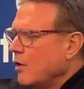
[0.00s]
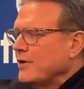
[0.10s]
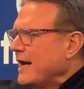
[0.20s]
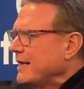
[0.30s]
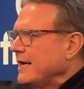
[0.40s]
Oh,
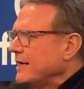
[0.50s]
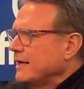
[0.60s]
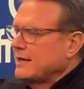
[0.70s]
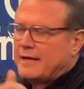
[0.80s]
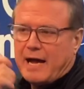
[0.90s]
yeah.
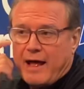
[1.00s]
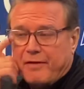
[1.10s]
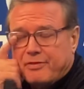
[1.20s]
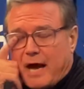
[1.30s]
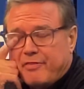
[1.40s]

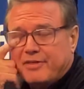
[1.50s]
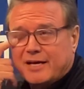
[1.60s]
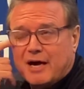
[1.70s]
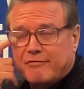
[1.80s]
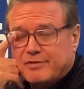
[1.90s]
I
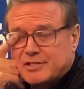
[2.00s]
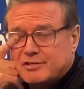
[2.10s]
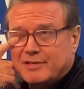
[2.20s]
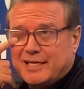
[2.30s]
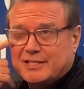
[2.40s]
think
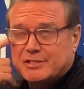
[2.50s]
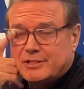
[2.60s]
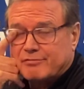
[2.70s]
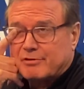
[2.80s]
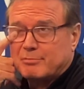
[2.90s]
offensively he's a
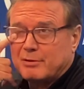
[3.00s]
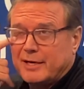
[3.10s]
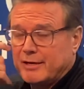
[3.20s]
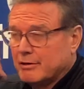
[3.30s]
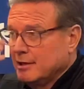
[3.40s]
different
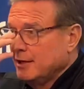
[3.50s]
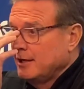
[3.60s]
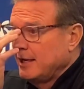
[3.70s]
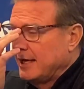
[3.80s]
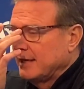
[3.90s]
player
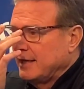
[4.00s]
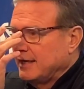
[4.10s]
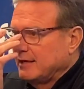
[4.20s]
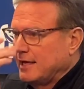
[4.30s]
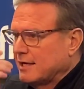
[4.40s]

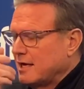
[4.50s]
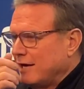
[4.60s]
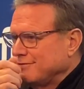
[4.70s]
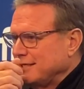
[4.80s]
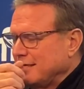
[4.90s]
and
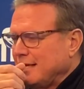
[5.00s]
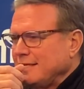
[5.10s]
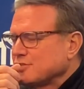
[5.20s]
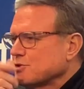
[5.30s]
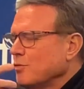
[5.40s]
confident, and
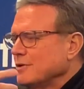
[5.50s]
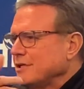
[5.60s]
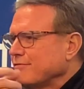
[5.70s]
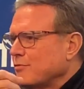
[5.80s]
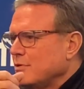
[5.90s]
he's scoring
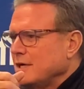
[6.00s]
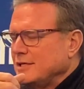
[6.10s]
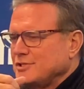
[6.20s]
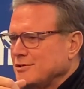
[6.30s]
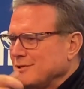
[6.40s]
different
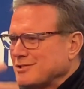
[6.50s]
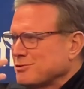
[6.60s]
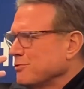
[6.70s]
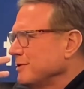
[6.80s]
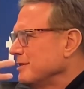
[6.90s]
ways. You know, he's
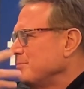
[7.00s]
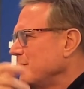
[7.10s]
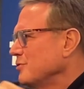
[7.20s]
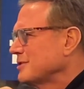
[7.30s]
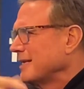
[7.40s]
scoring in the
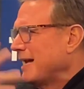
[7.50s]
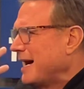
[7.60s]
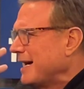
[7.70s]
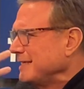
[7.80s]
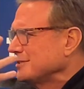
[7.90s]
post a
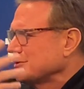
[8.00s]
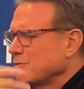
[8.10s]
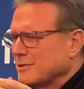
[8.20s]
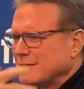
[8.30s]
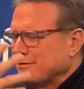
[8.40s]
lot. He's
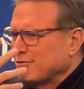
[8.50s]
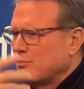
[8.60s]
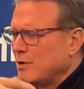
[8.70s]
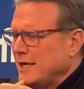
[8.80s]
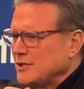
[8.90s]
scoring different
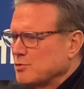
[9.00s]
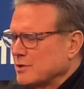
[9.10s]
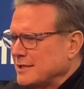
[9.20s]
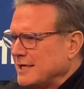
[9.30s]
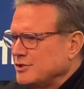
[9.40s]
ways where
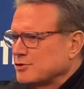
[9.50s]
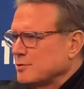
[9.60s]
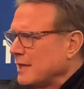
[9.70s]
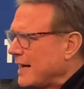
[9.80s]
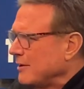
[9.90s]
it doesn't just
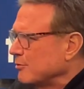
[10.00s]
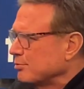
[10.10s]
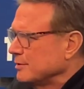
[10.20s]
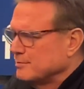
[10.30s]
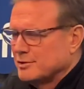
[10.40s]
rely on
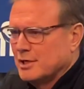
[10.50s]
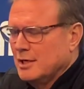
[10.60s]
perimeter